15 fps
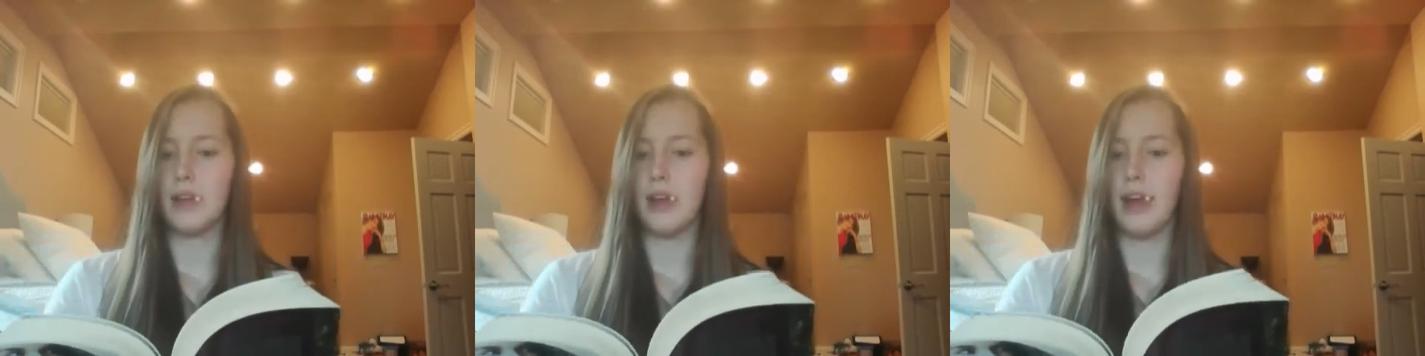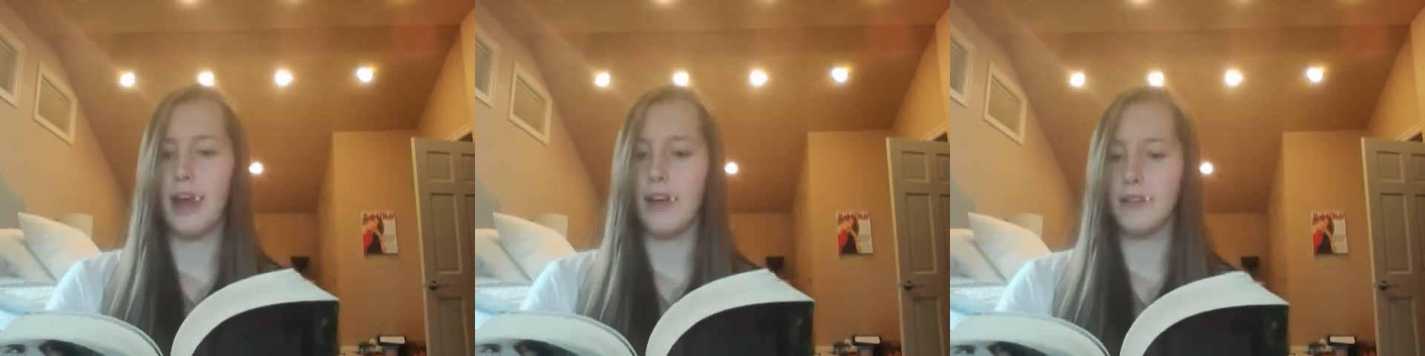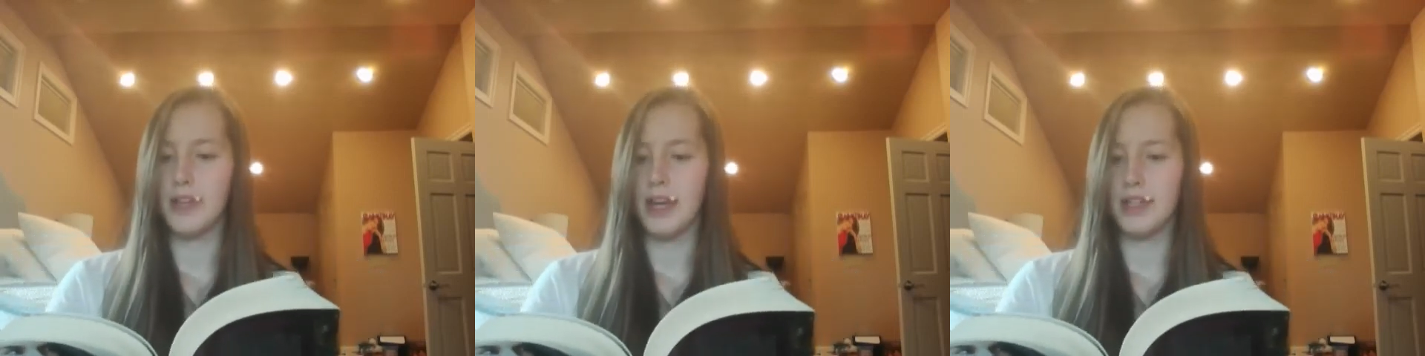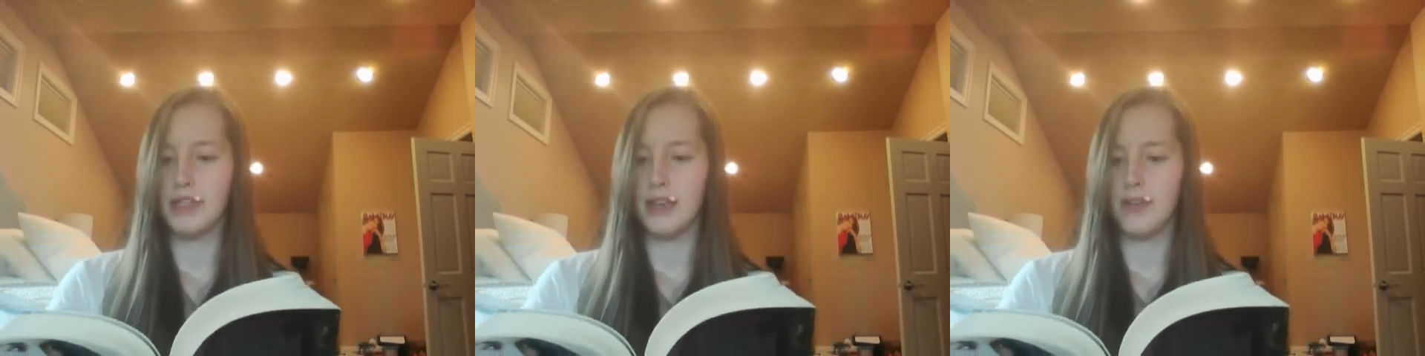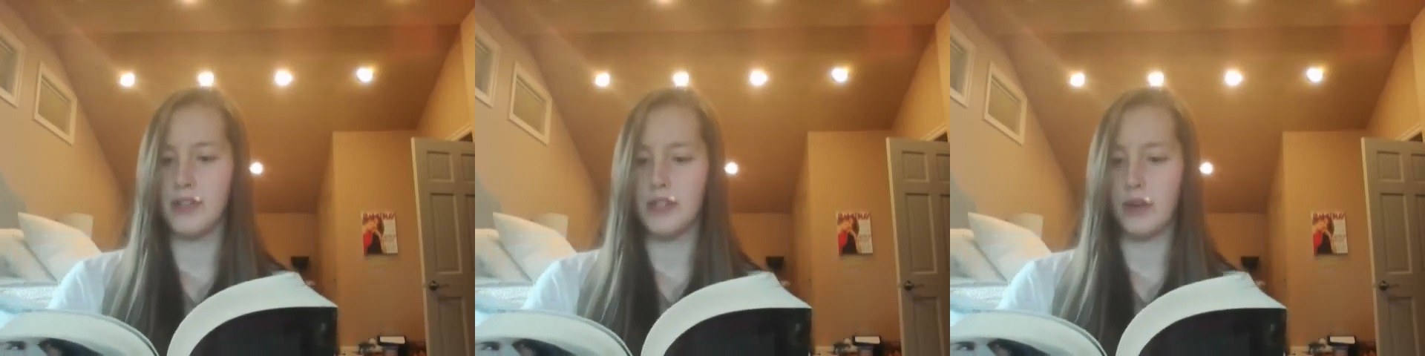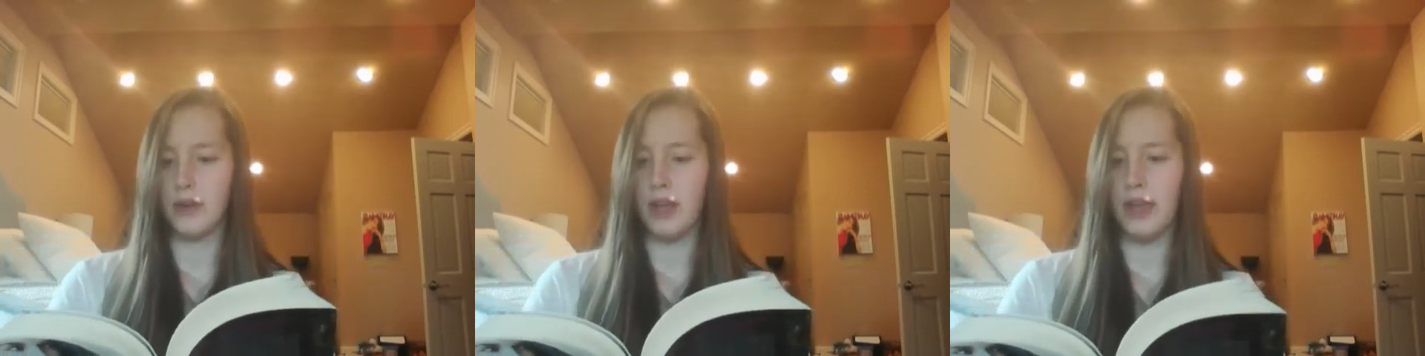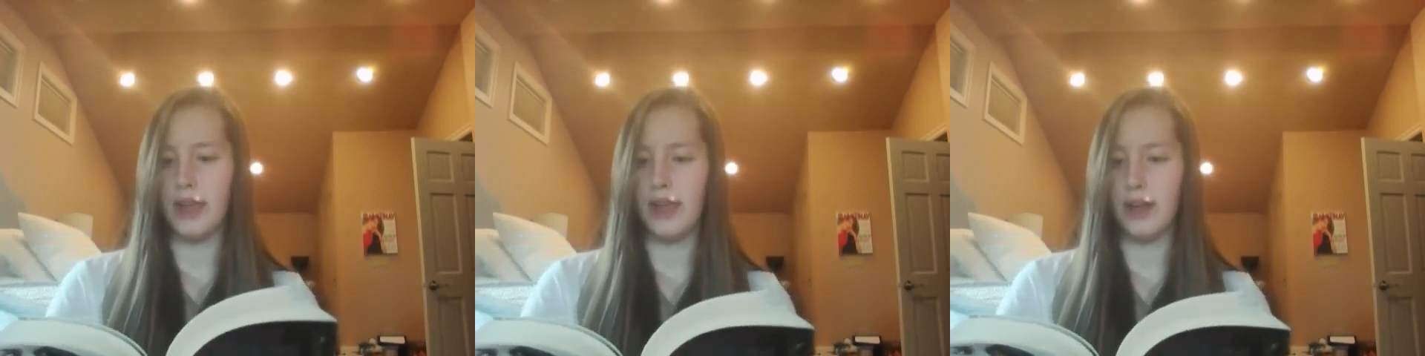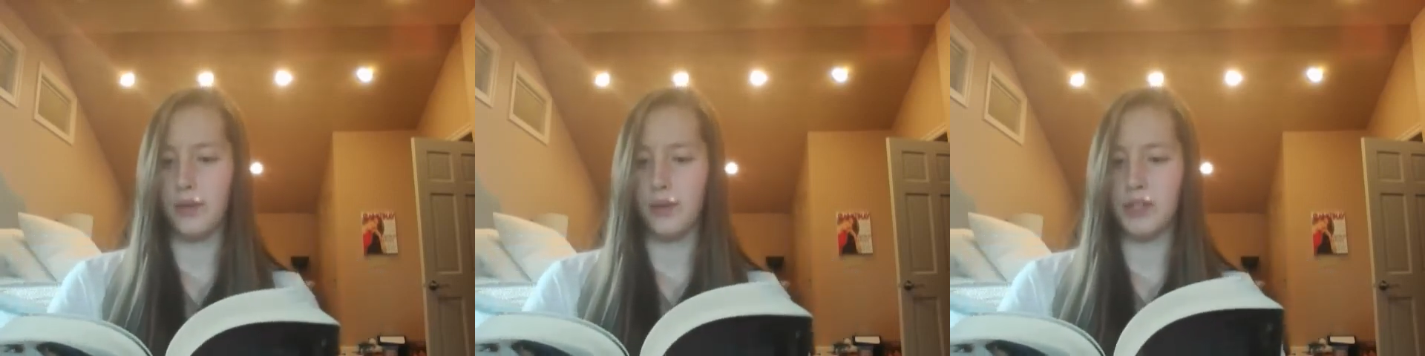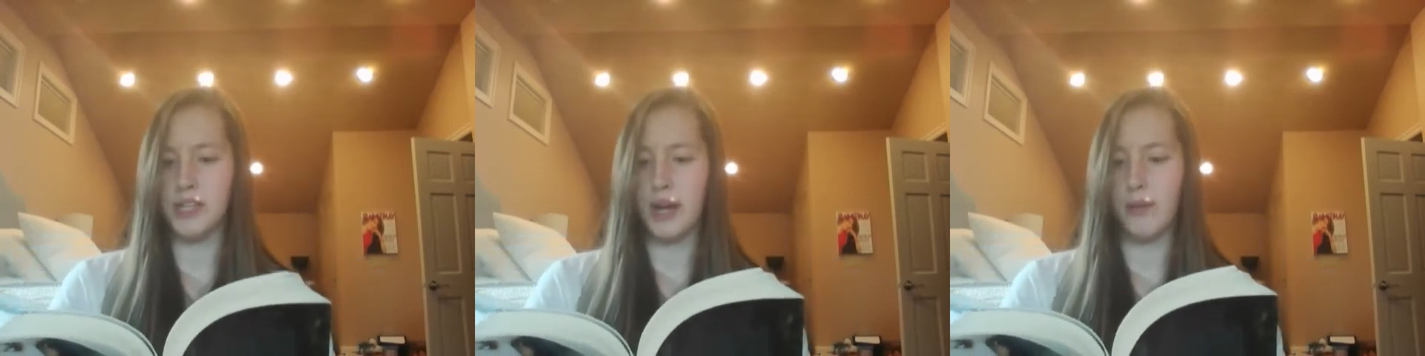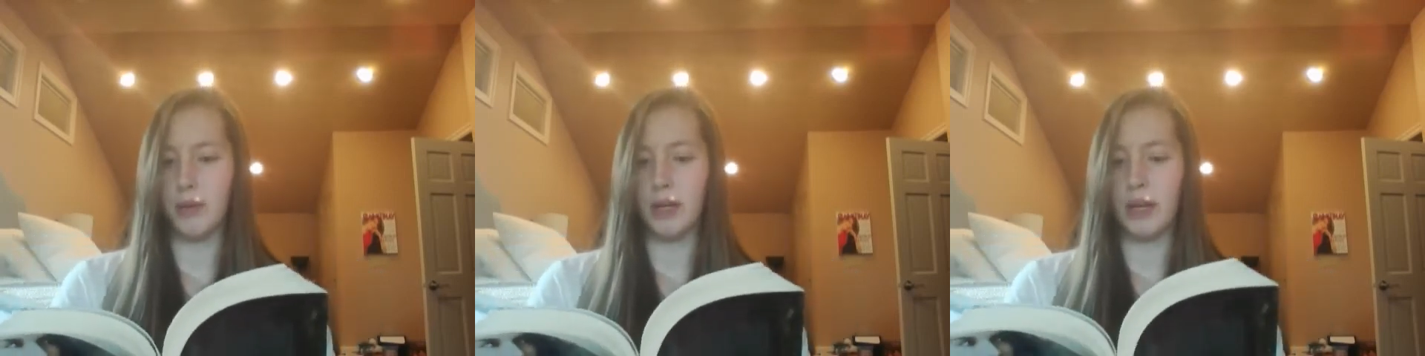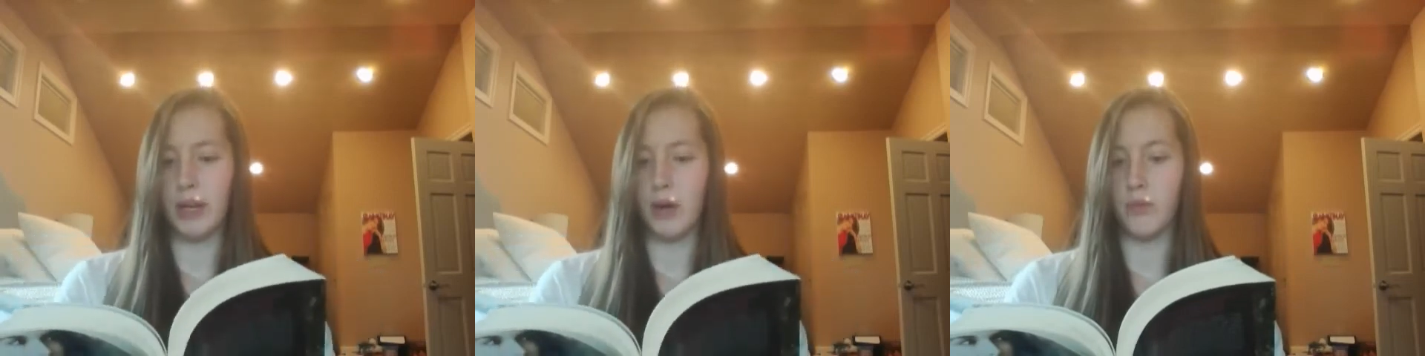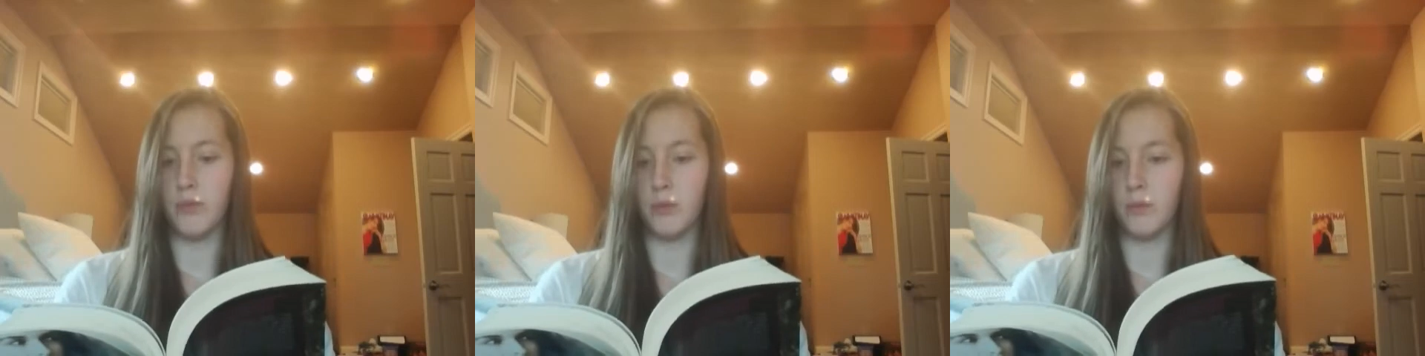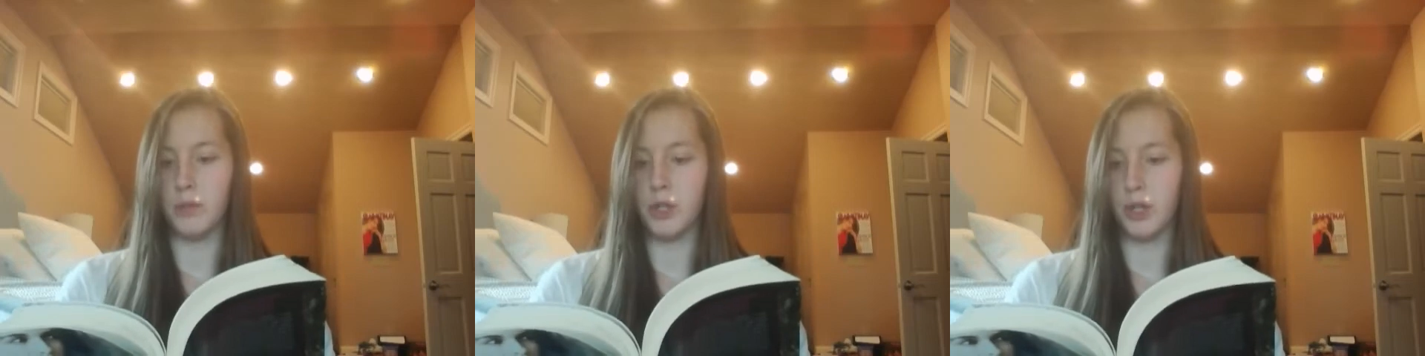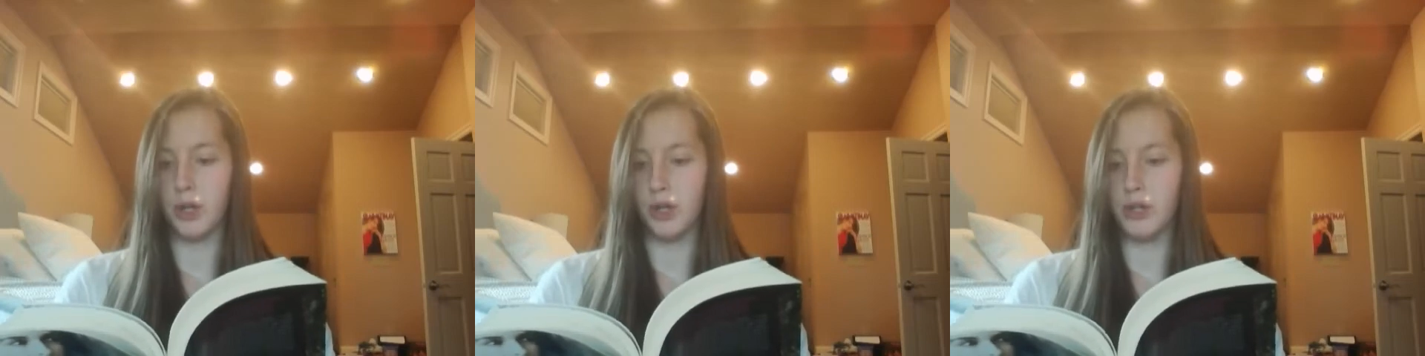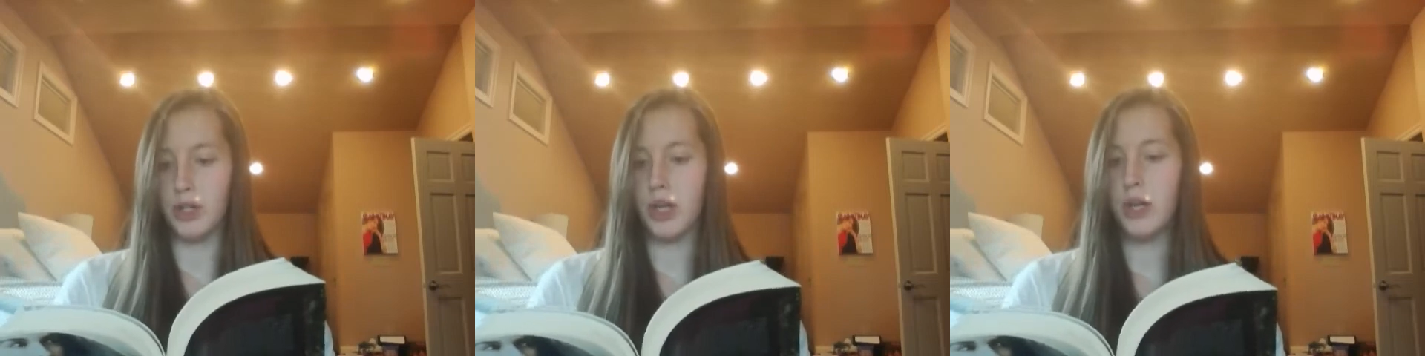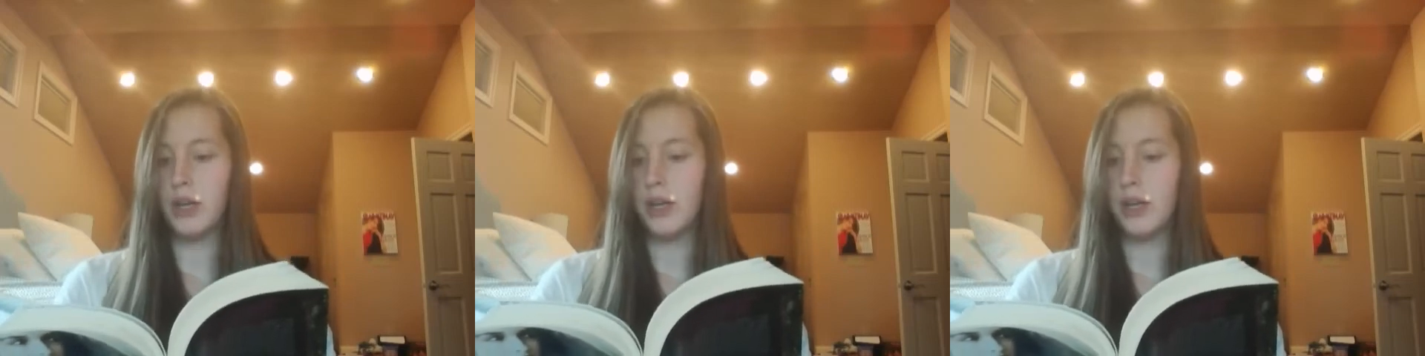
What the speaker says: I have to ask if it's okay and what time we're getting home from church.